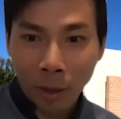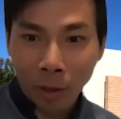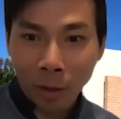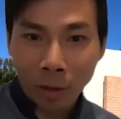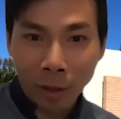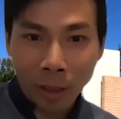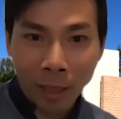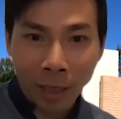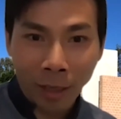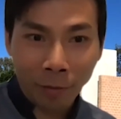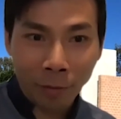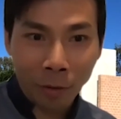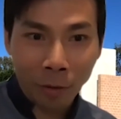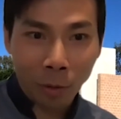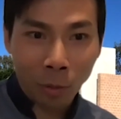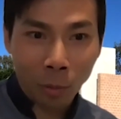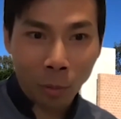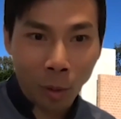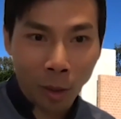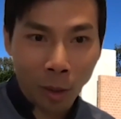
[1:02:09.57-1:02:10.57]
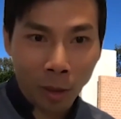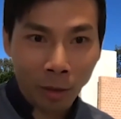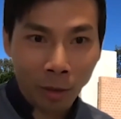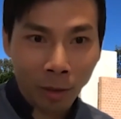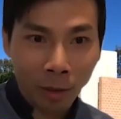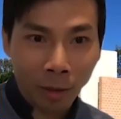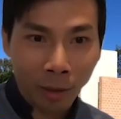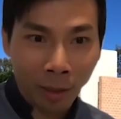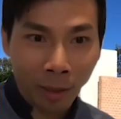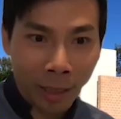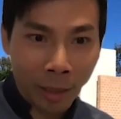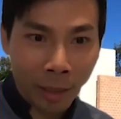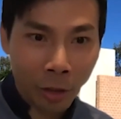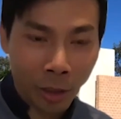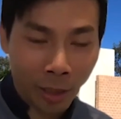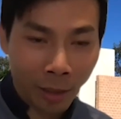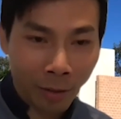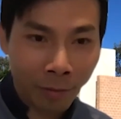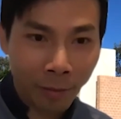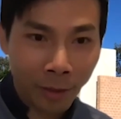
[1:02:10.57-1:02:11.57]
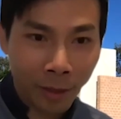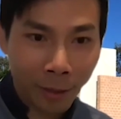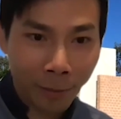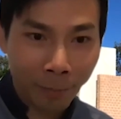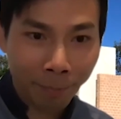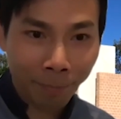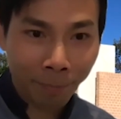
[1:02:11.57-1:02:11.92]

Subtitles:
don't have to work night shift.